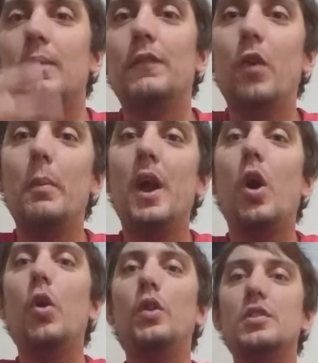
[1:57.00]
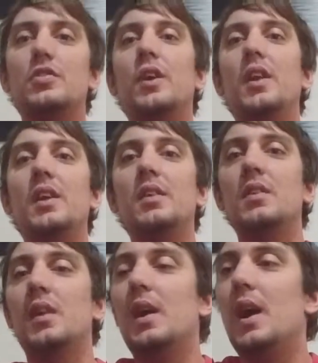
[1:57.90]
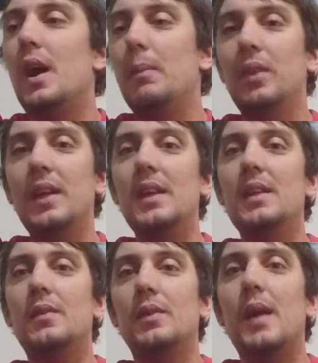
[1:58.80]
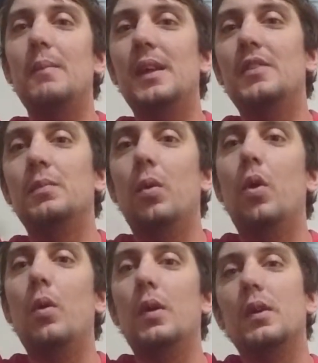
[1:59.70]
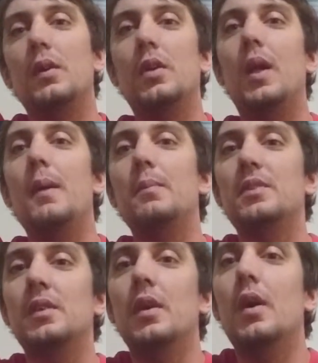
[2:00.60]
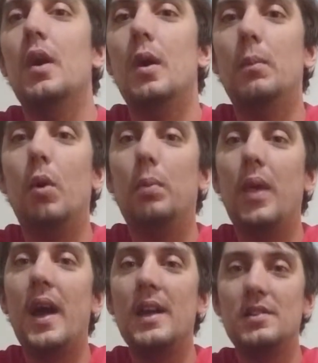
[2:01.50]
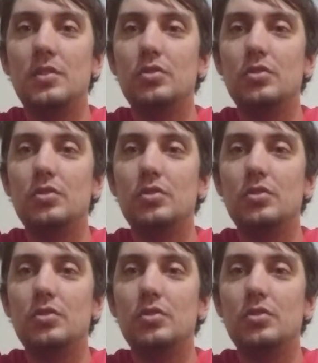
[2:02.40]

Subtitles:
form our own Australian league. That means more clubs, more players to